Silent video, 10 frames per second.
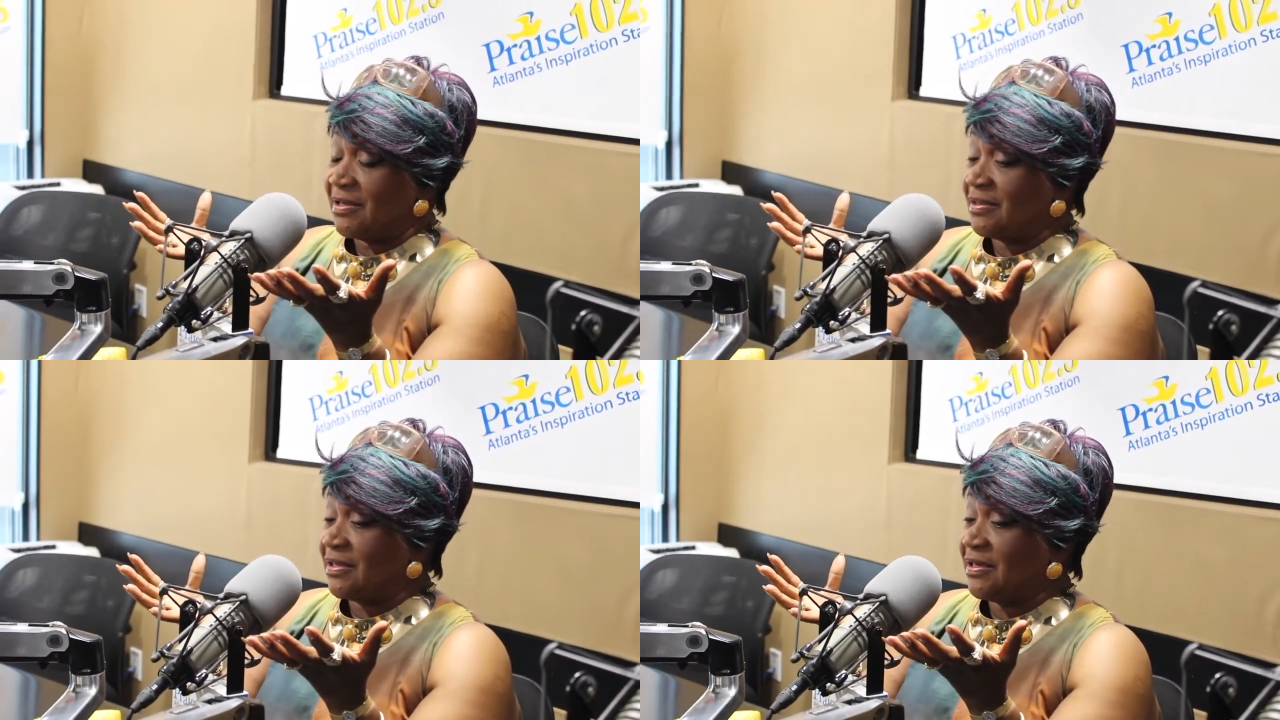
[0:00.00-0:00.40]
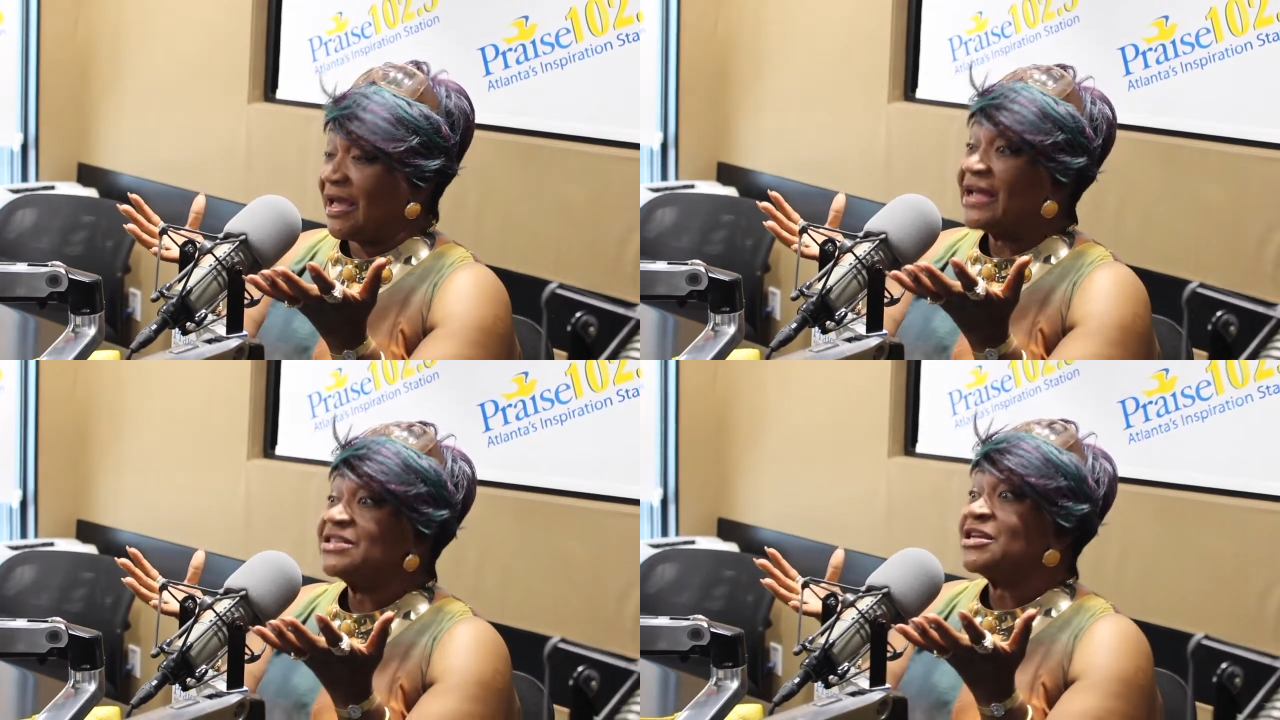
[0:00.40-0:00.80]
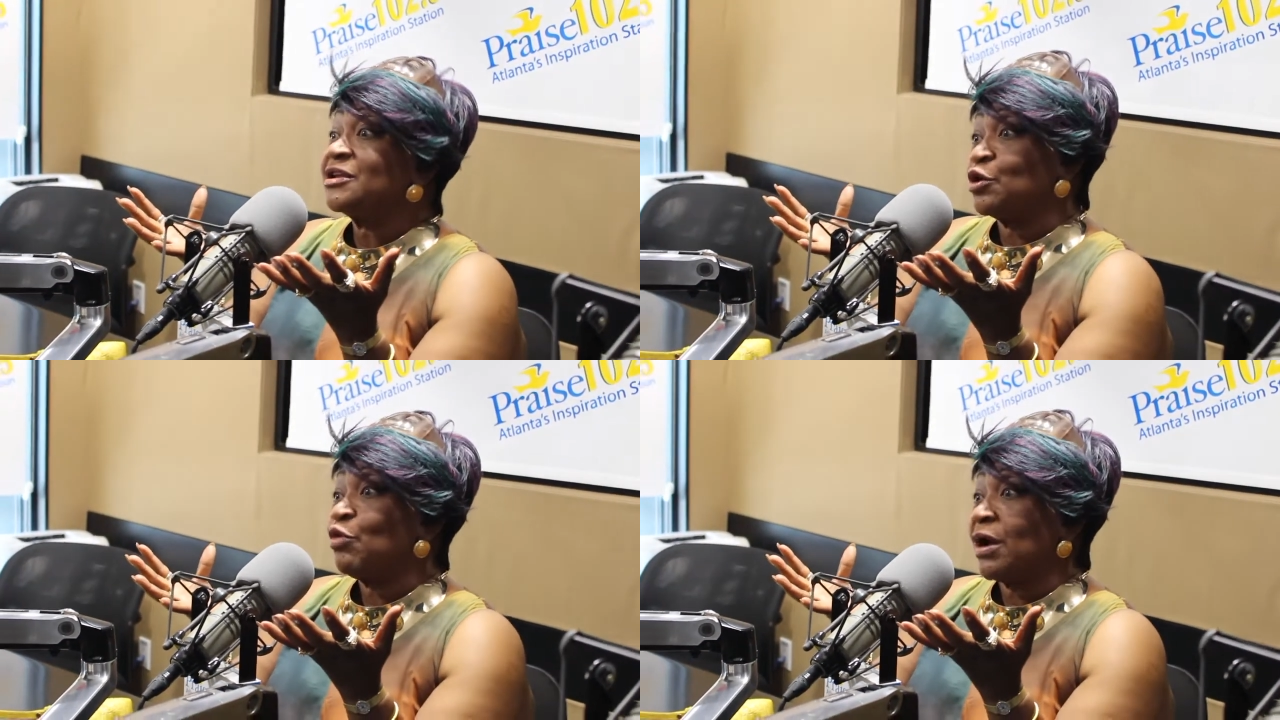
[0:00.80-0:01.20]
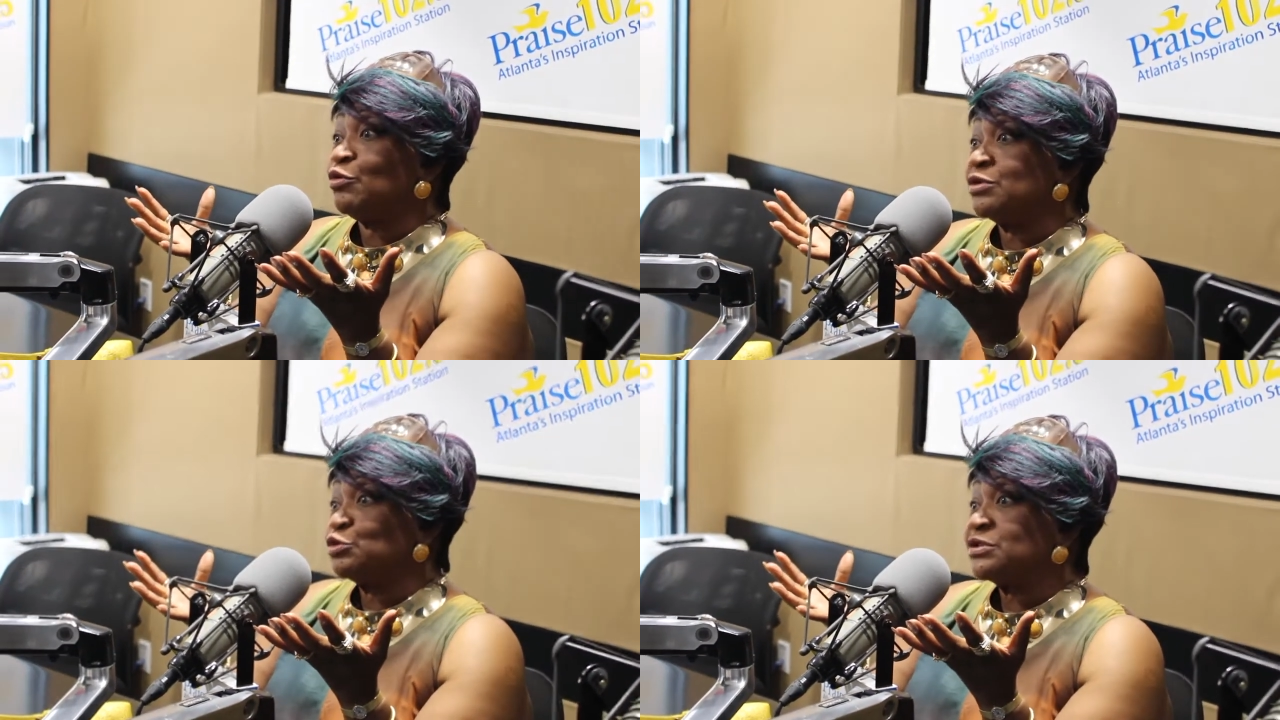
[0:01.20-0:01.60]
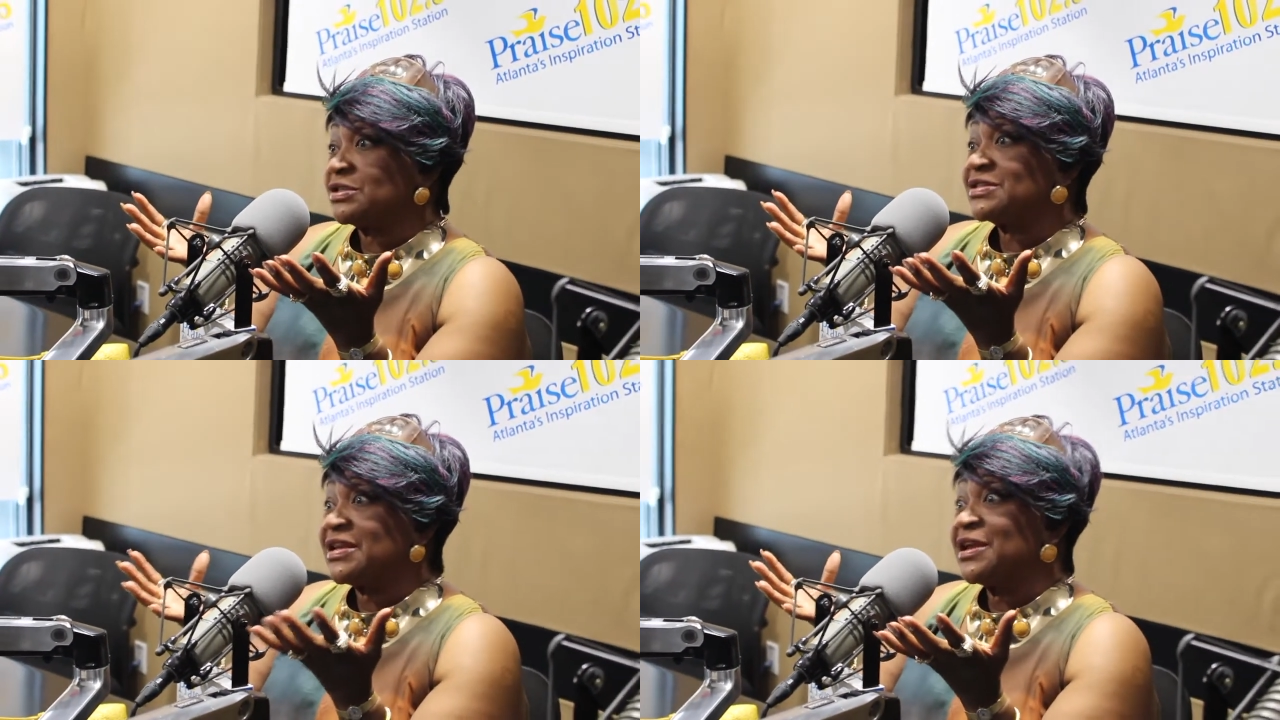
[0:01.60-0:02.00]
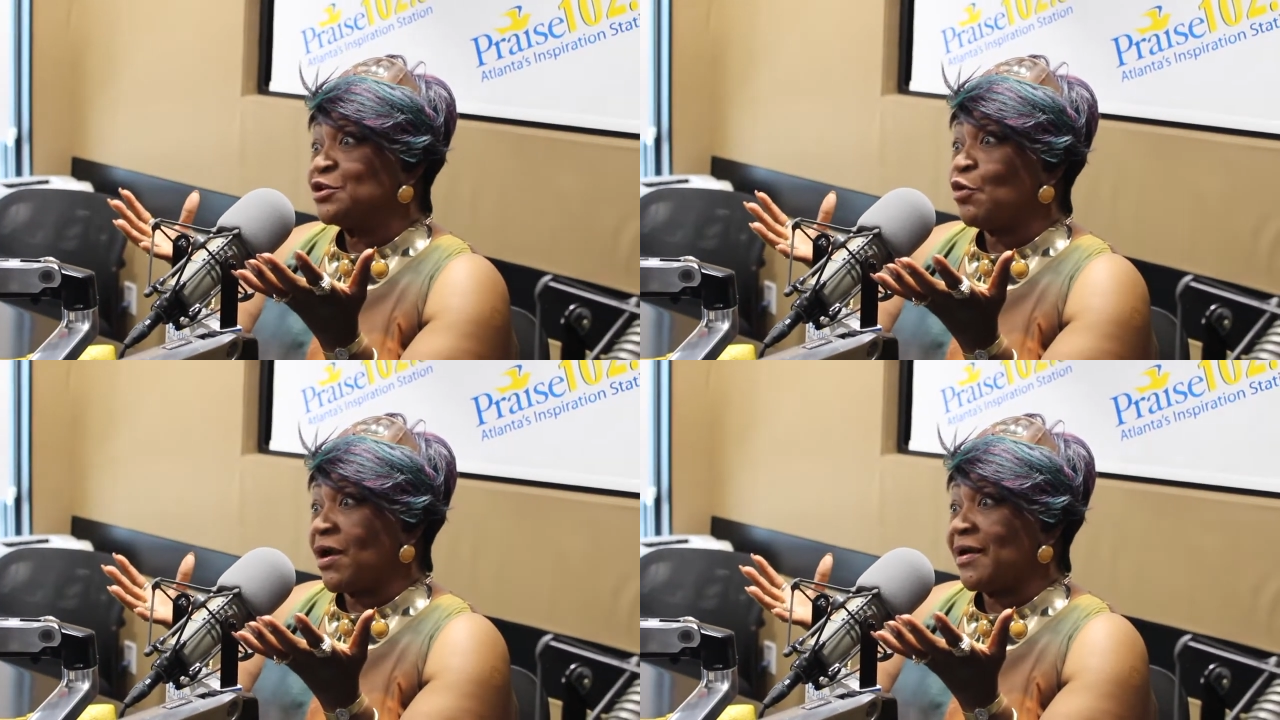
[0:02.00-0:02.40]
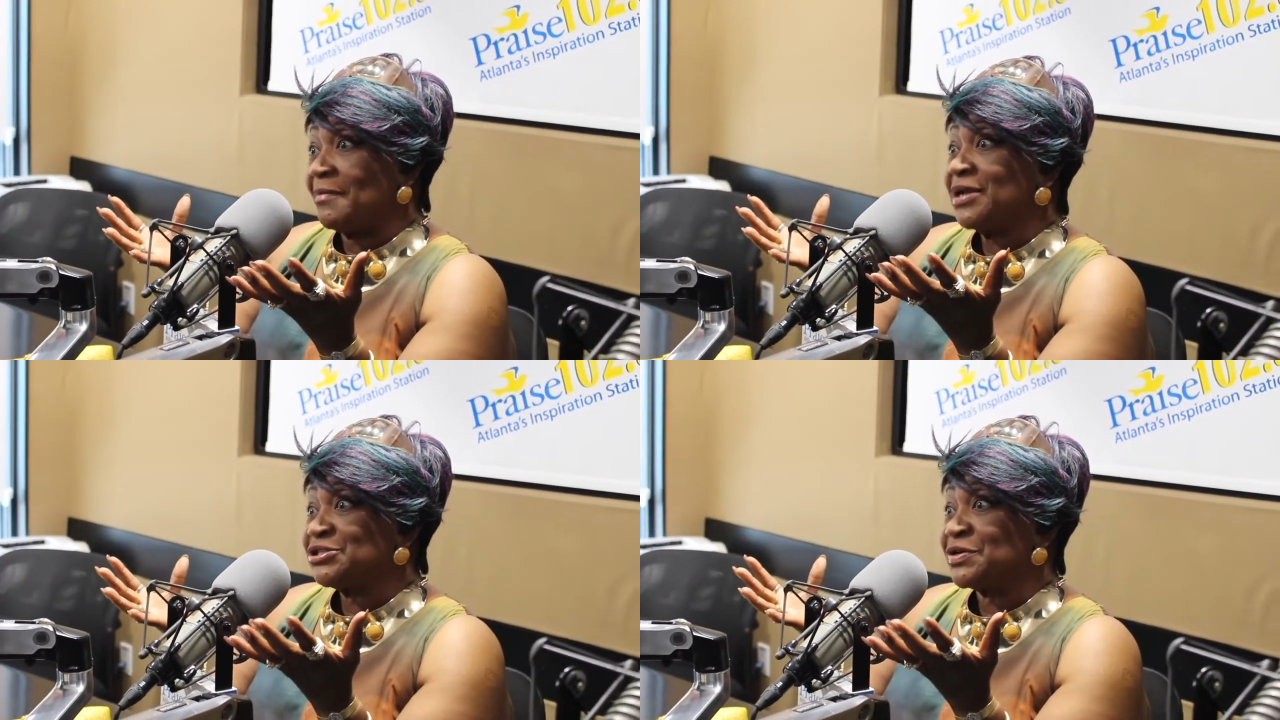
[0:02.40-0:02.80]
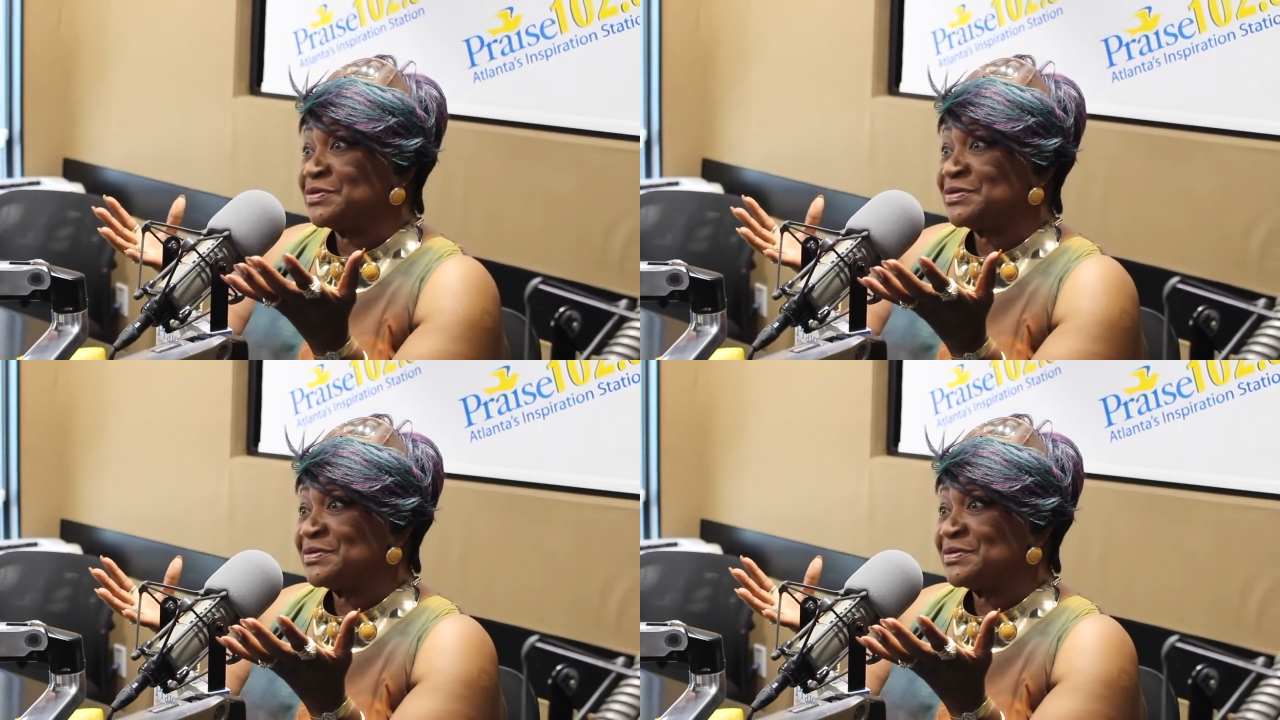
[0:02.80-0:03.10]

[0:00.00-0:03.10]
the angelic choir, which was the singing choir in my church.